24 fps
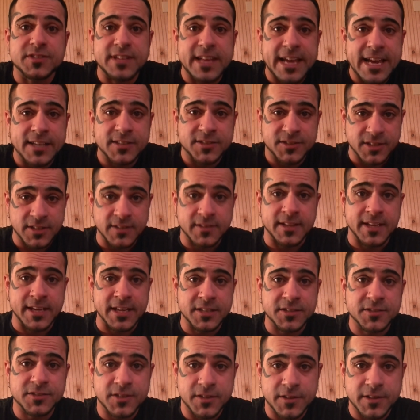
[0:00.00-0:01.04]
nasty
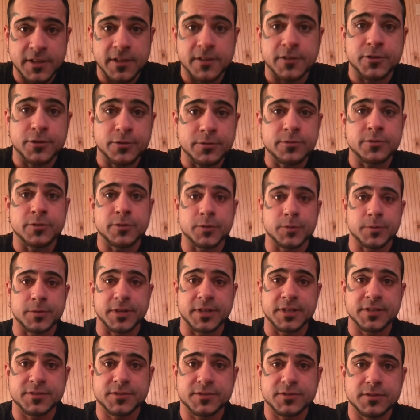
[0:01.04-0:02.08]
things that they're doing to
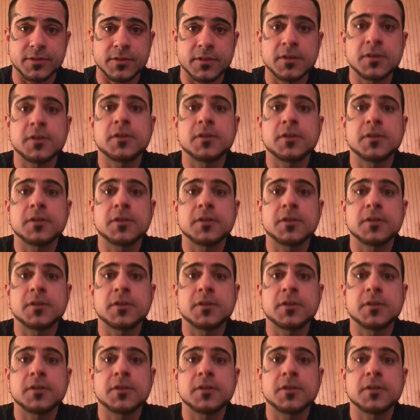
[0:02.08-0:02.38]
us,